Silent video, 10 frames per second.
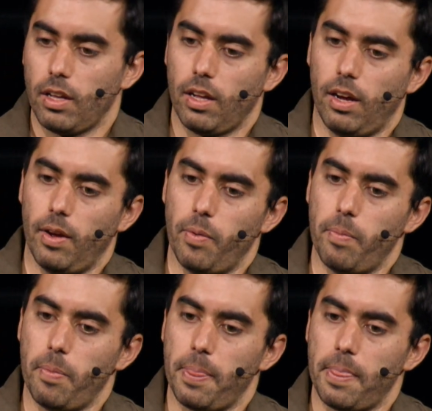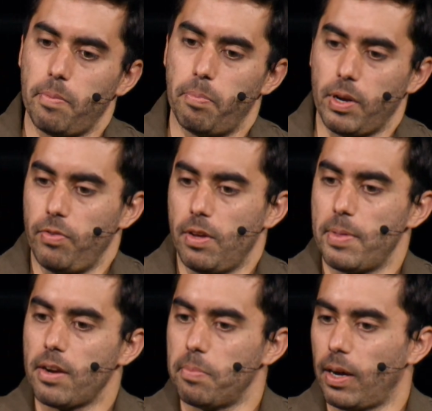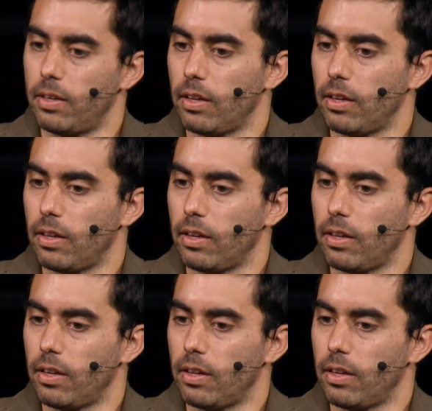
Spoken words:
But if you keep that in mind,